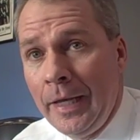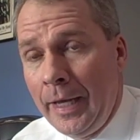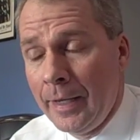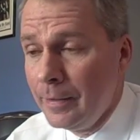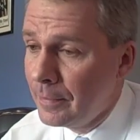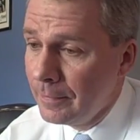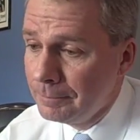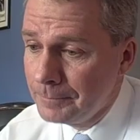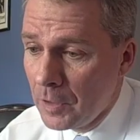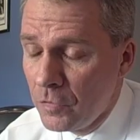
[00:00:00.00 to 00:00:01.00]
And
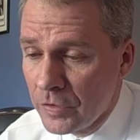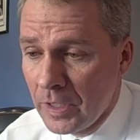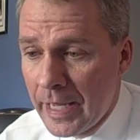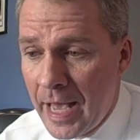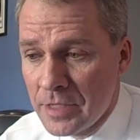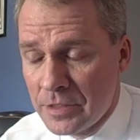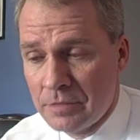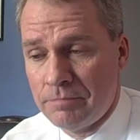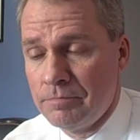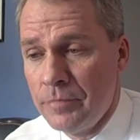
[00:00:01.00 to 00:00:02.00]
over the
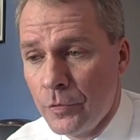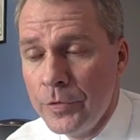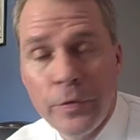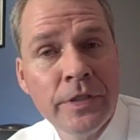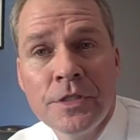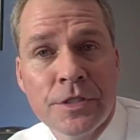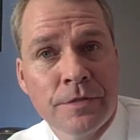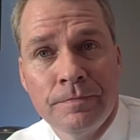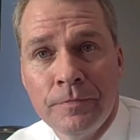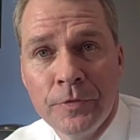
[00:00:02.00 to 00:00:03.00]
last 3 weeks,